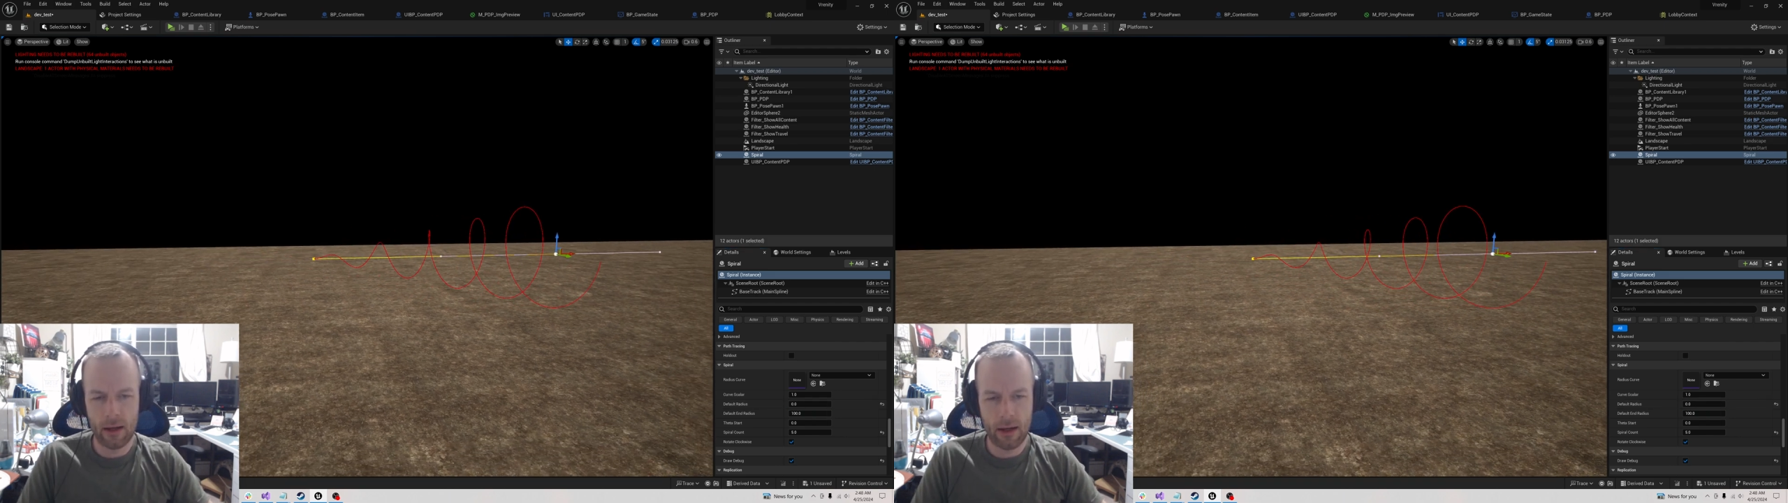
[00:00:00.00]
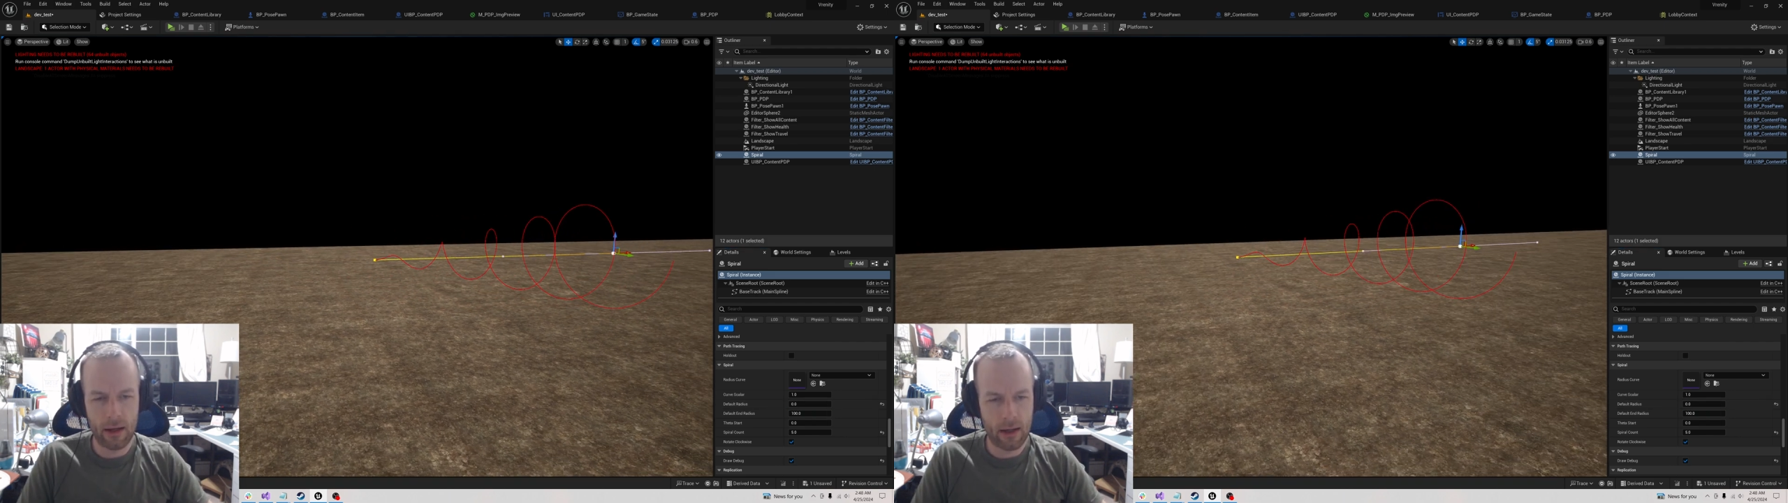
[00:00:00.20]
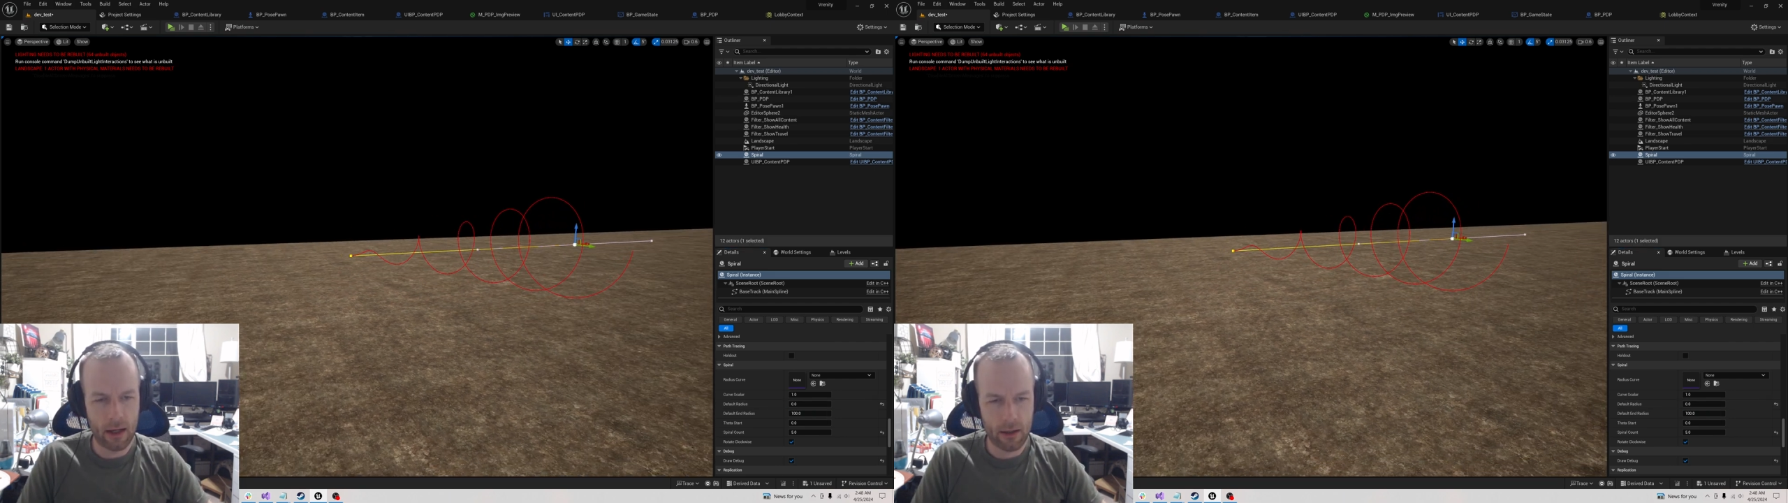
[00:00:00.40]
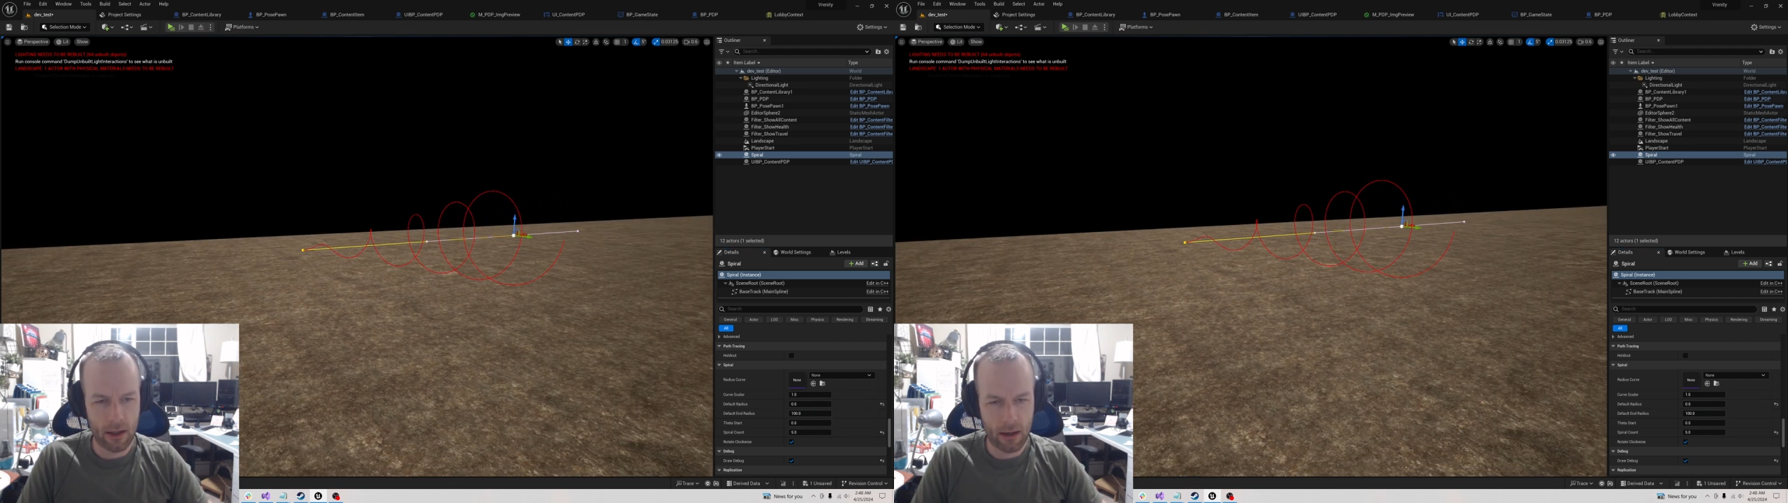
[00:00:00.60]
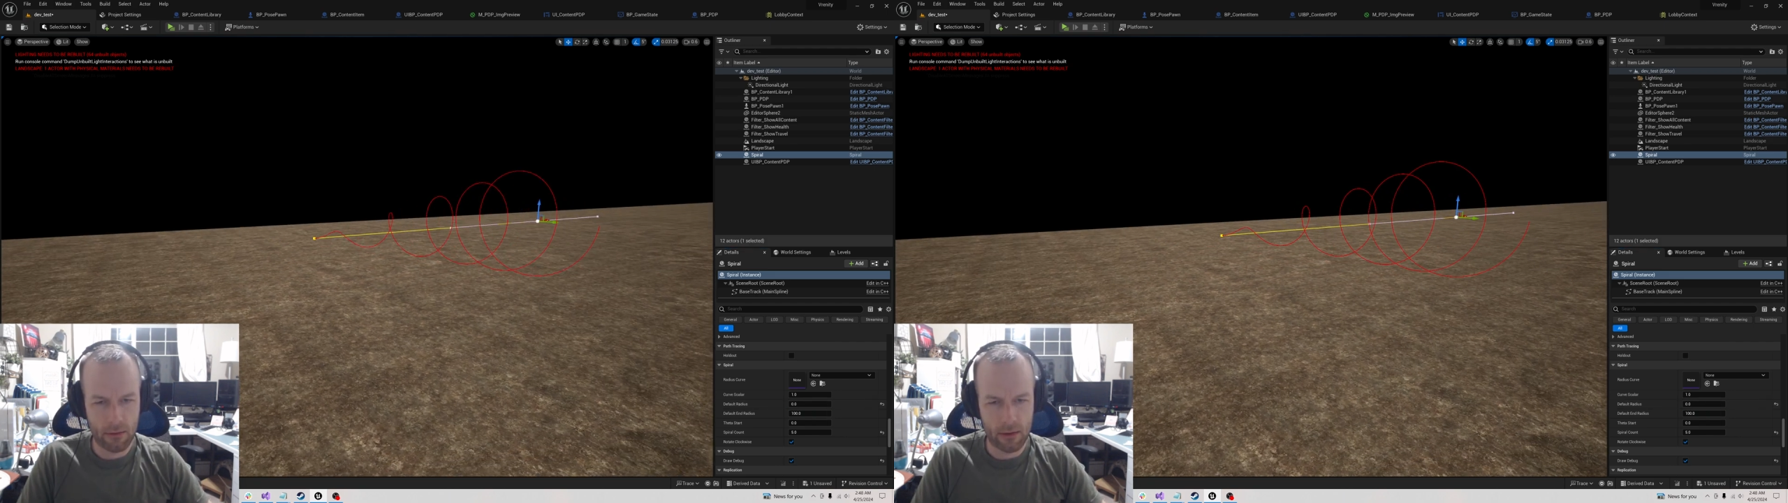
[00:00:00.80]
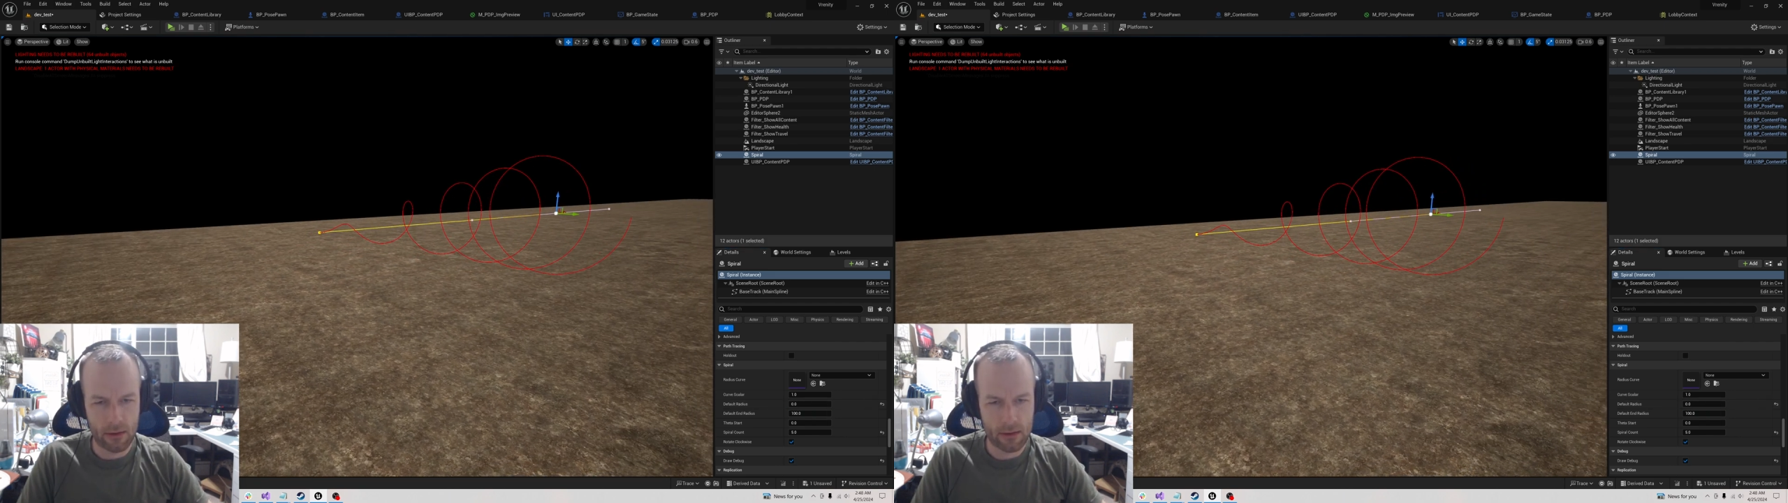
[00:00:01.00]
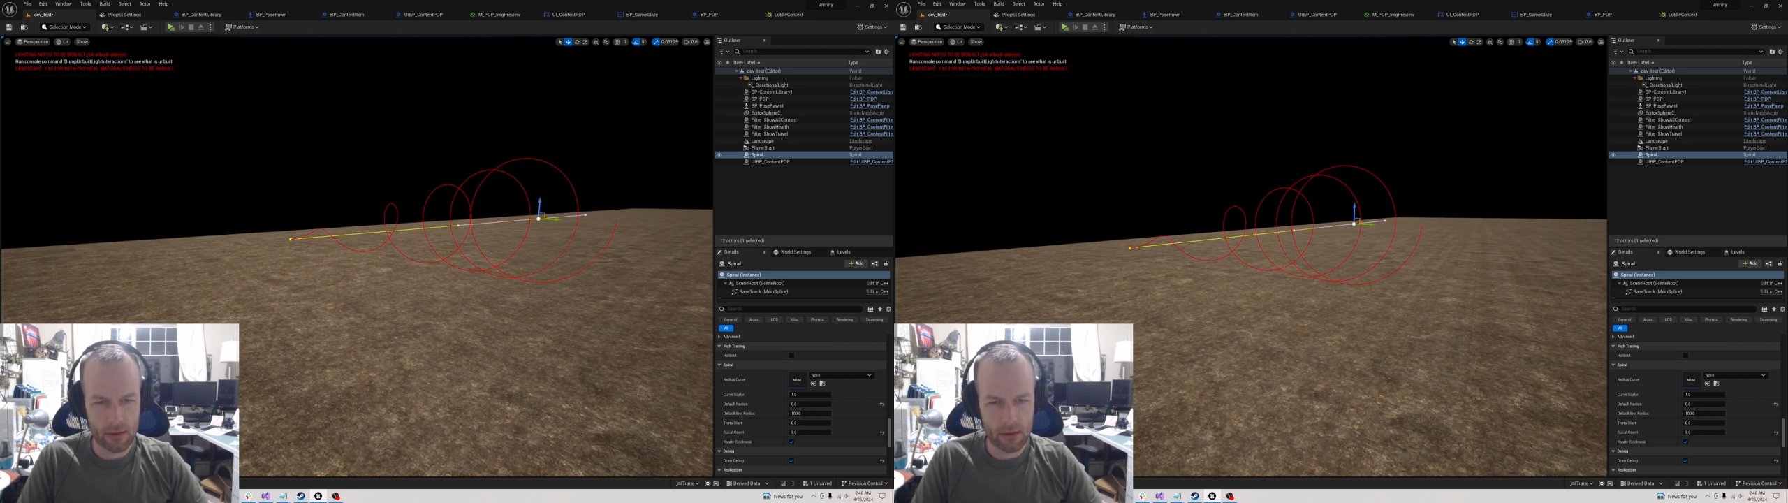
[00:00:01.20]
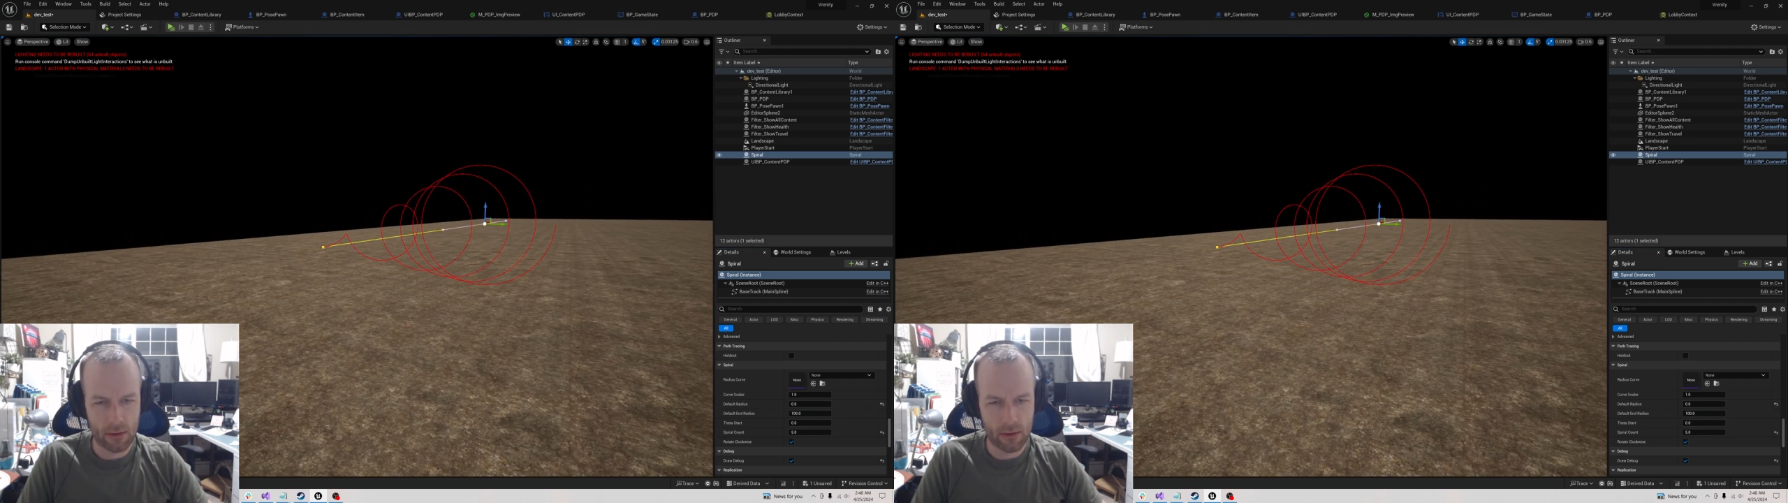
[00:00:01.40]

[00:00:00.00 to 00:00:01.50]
And now you have this